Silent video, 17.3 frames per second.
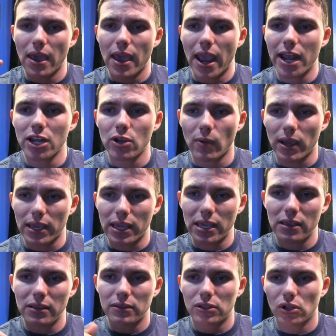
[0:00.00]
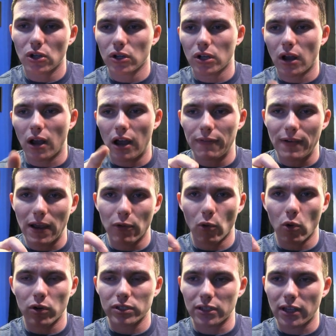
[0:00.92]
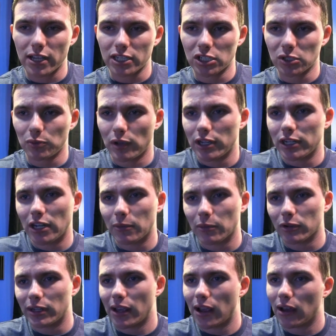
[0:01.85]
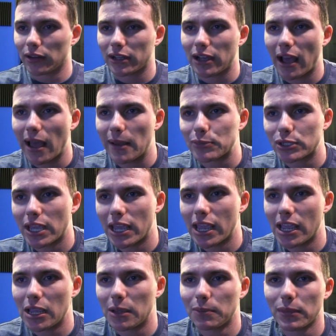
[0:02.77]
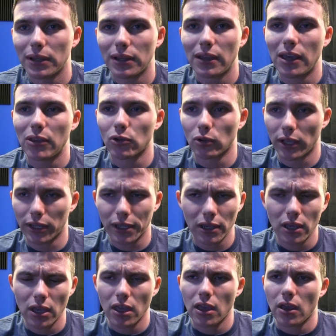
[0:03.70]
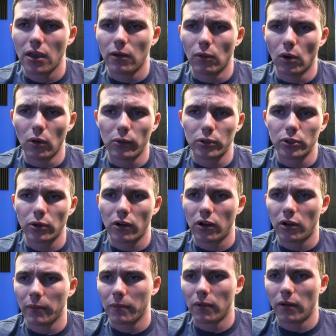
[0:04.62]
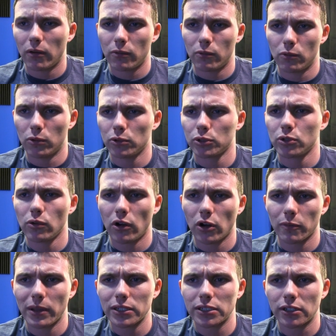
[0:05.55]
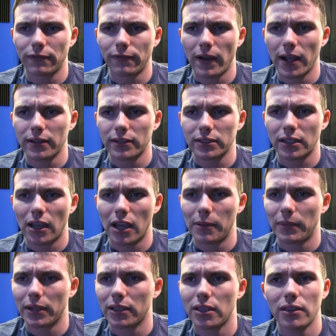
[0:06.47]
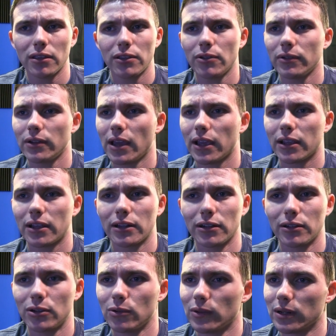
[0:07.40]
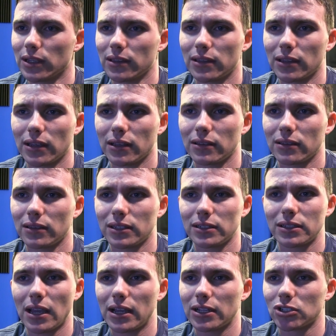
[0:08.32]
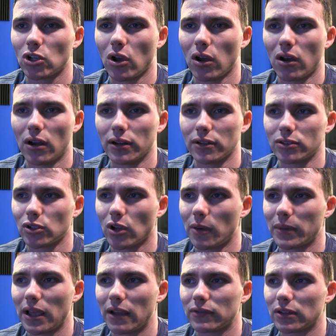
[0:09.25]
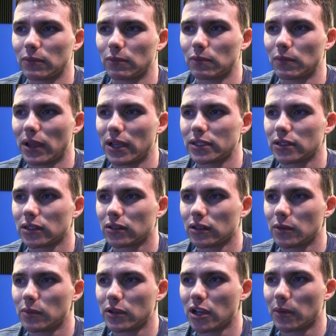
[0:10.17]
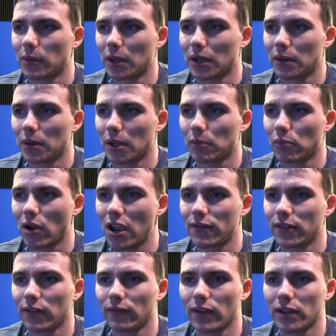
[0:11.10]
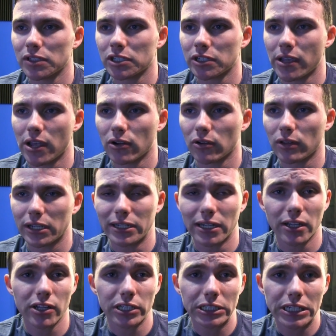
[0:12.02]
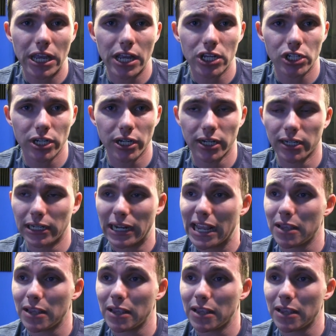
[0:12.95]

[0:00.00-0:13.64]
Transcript: Anyway, he took off. I wrote his license plate number down. The cops came, and they're like, well, we'll do our best to find this guy. I'm like, you're not going to do anything. This guy's gone. So I'm going to have to basically become a private investigator like Nicolas Cage did in